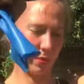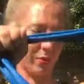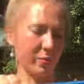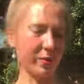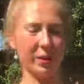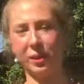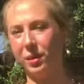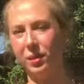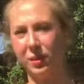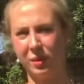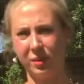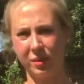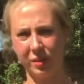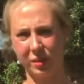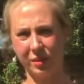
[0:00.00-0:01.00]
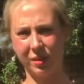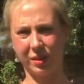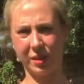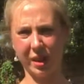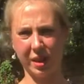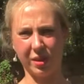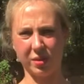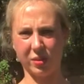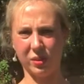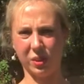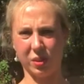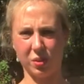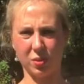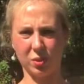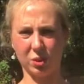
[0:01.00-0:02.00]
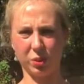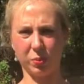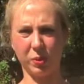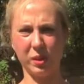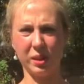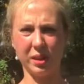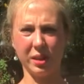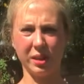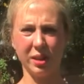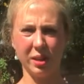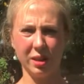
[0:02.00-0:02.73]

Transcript: properly. Okay, so you're just pulling it.